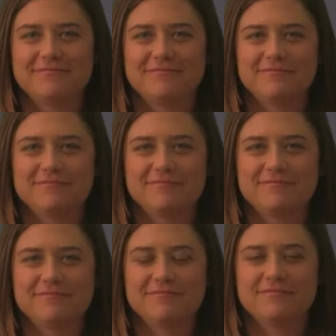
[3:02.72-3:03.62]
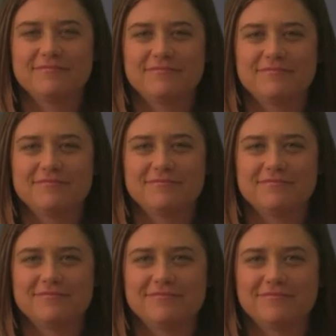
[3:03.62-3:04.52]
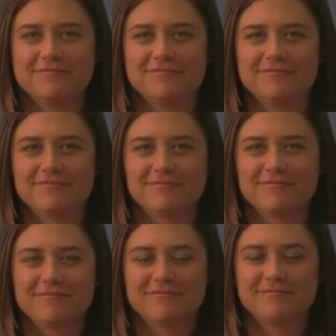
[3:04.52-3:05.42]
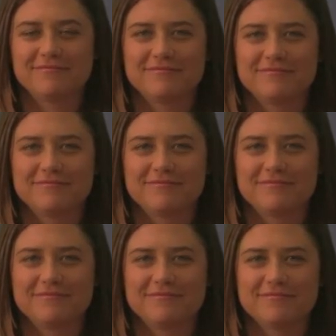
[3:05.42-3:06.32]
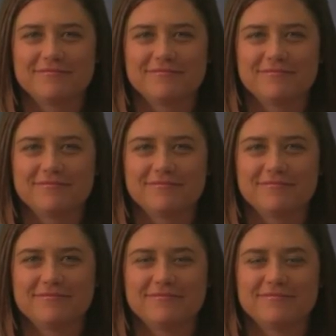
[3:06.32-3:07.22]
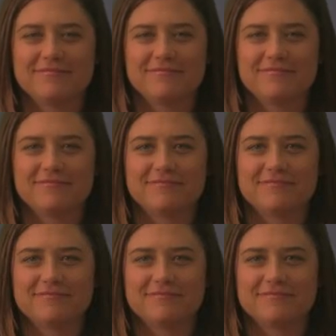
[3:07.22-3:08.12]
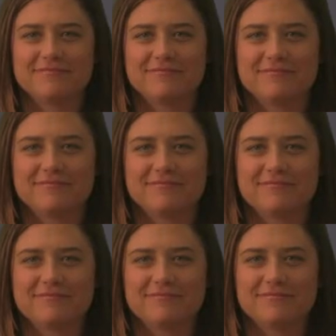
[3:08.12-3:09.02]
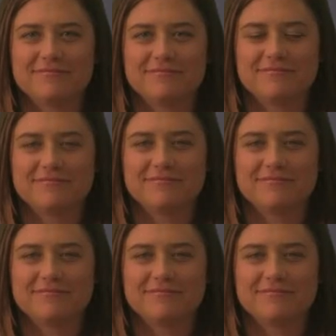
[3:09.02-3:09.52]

This person isn't speaking.